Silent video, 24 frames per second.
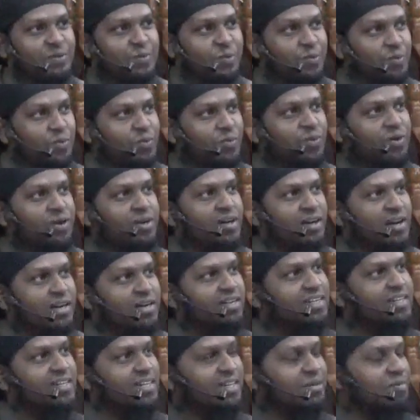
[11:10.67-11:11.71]
who
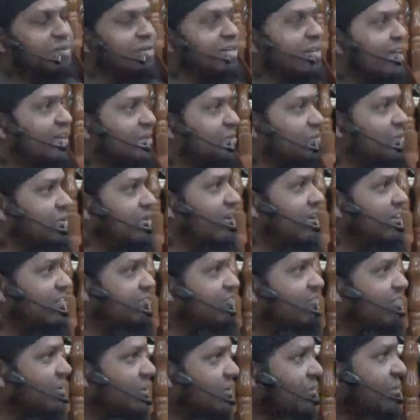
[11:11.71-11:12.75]
are claiming that we
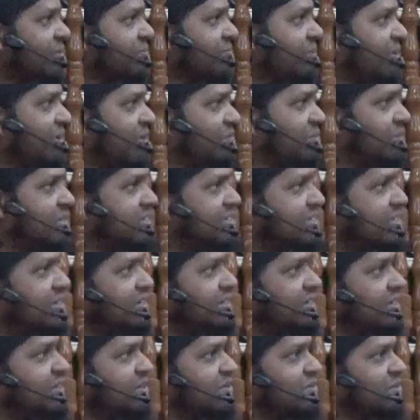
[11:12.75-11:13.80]
are following Muhammad
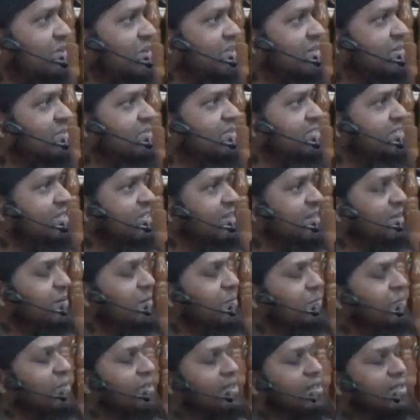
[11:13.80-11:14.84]
sallallahu alaihi wasallam.